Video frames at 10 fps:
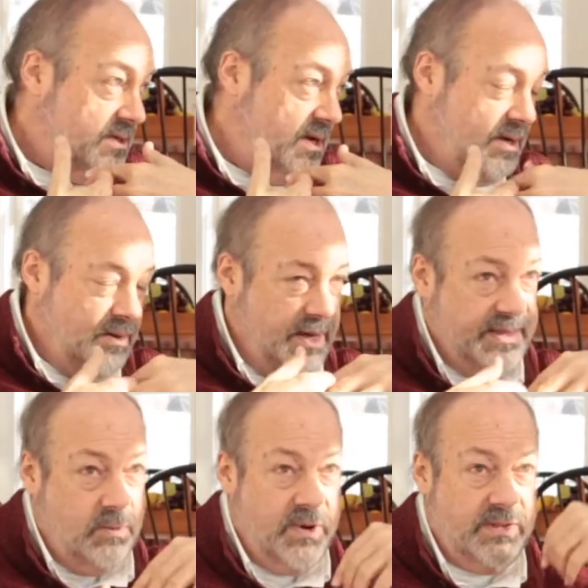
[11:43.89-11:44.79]
I
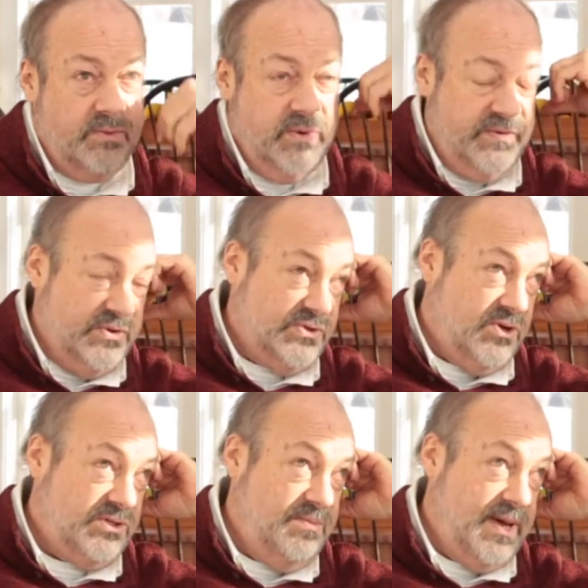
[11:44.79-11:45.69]
think one of the reviews
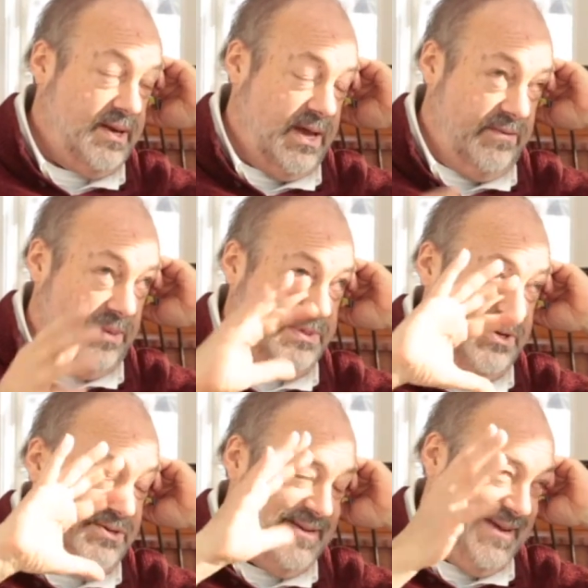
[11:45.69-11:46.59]
talks about a kind of
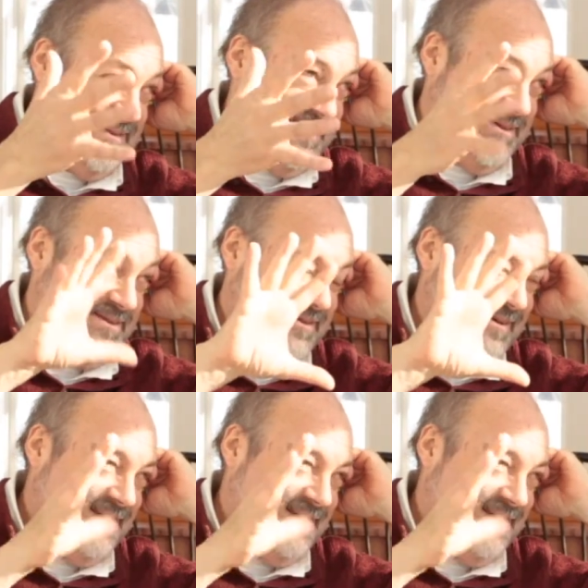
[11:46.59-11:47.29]
upstairs, downstairs,